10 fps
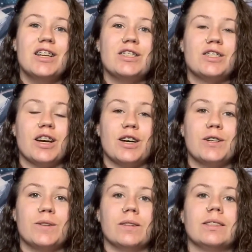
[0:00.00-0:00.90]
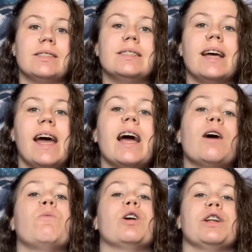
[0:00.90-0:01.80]
So today I
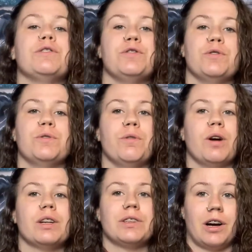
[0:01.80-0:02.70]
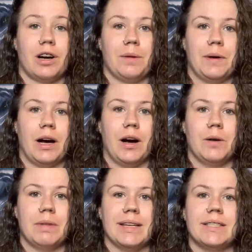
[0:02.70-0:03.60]
wanted to talk
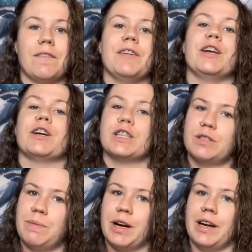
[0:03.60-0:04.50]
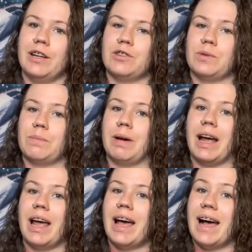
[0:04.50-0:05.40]
about my 7-year experience with
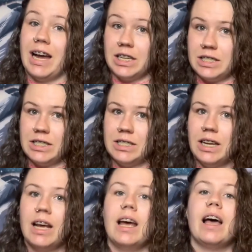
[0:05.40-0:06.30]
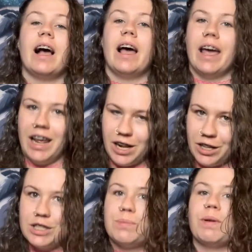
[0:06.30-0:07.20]
my ex. And I'll
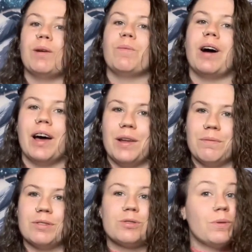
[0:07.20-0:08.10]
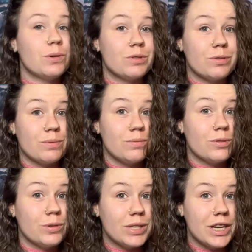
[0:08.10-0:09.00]
explain why there was
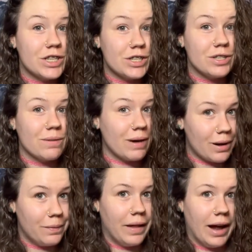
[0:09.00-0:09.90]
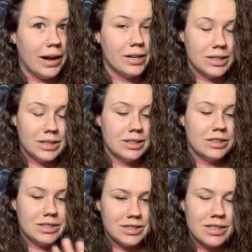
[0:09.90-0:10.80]
quotations around that.
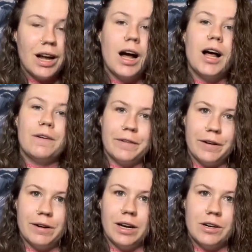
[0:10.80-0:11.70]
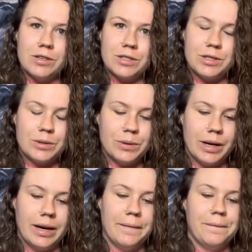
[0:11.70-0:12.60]
It's a very long
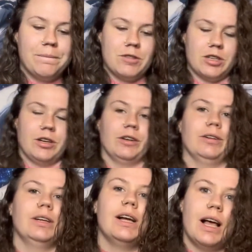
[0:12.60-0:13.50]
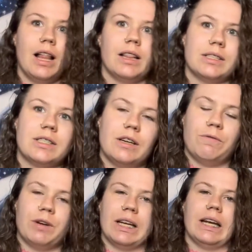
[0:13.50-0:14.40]
story. So let's see
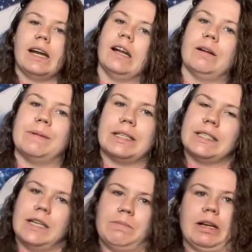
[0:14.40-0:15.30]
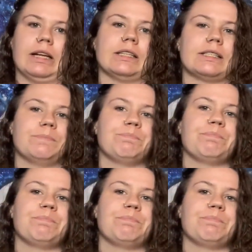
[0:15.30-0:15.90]
if we can get in about 10 minutes.